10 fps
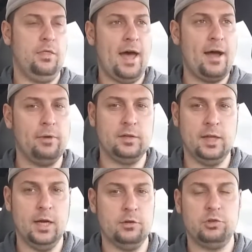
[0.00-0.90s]
that right
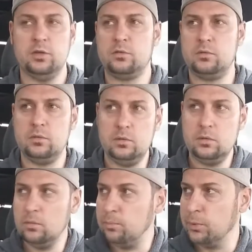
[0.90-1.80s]
there just
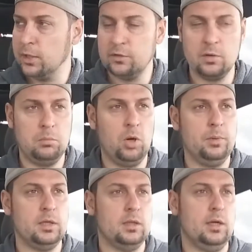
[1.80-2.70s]
brings a
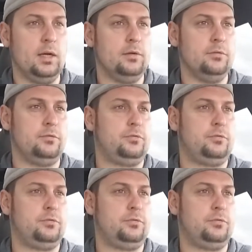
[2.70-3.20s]
moment of